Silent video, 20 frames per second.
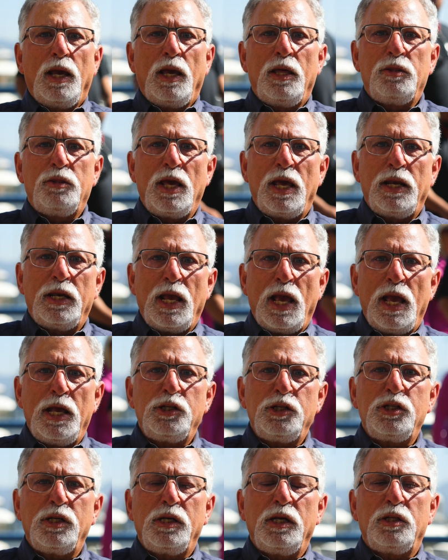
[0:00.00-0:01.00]
And then
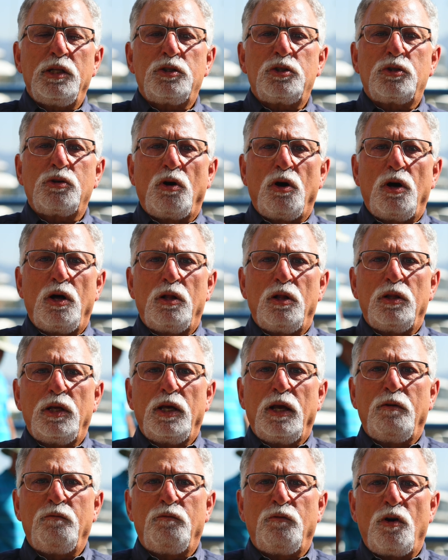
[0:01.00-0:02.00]
engine install
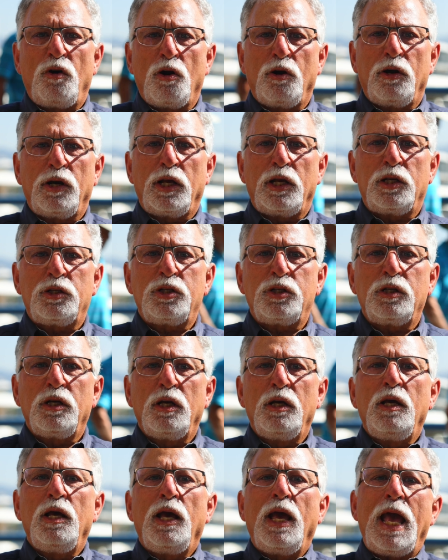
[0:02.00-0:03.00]
and varnish
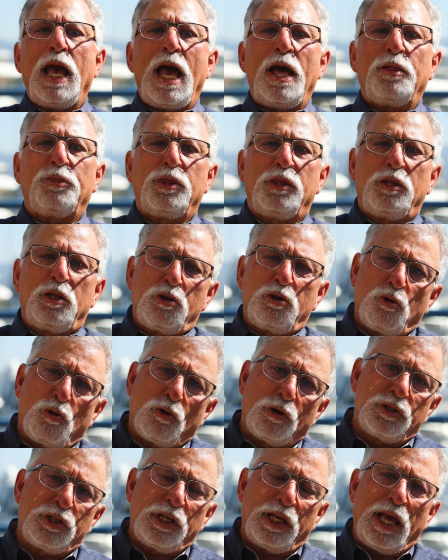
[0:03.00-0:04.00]

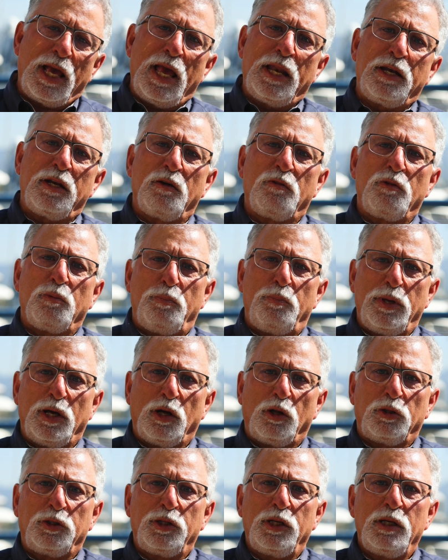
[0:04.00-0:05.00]
towards the end of the
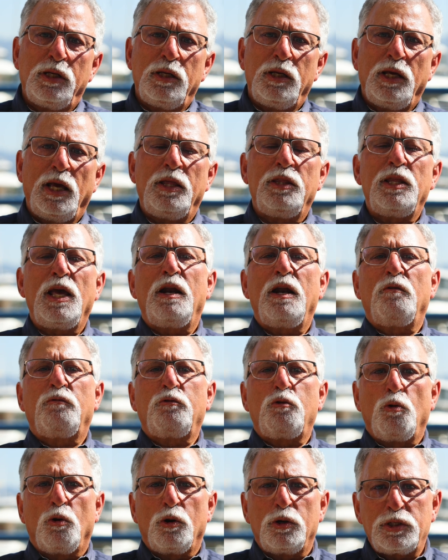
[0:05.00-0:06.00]
build. And then,
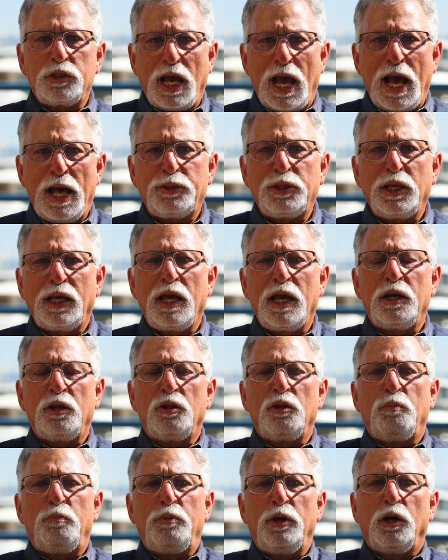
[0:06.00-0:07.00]
of course, at the end
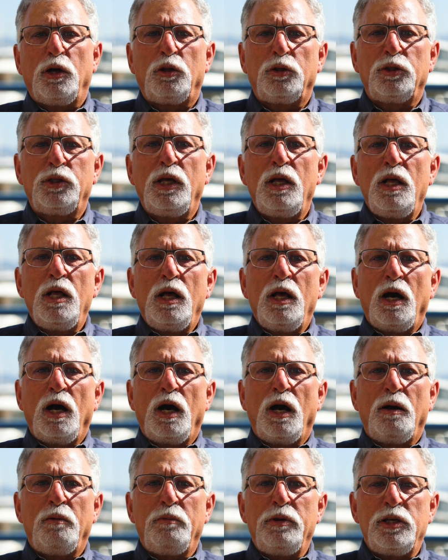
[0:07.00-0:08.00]
of the build
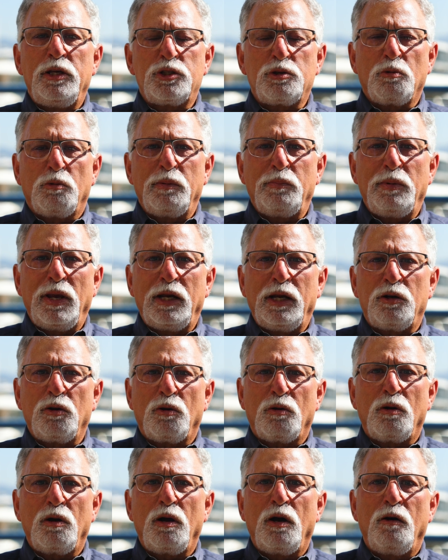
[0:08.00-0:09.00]
is the
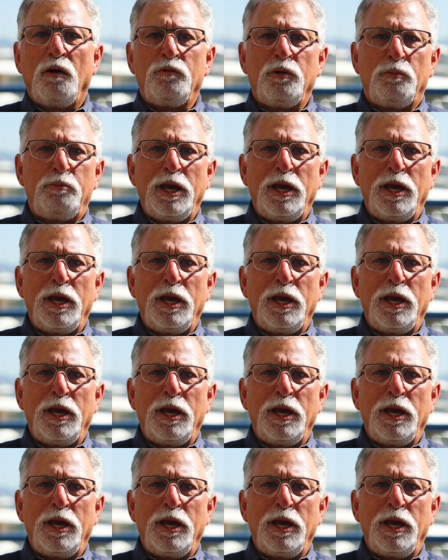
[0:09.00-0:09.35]
remainder of the